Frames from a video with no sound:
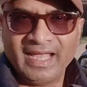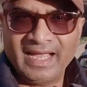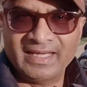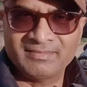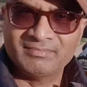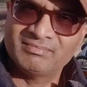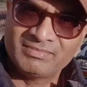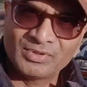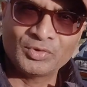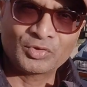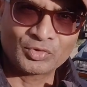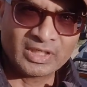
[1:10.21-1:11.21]
and
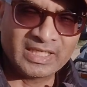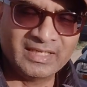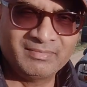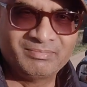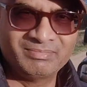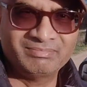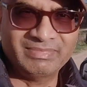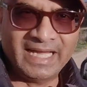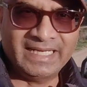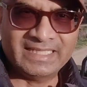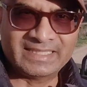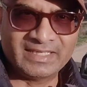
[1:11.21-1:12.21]
usually
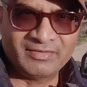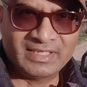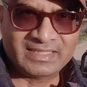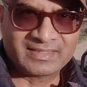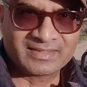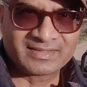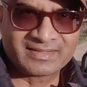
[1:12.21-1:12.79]
80 series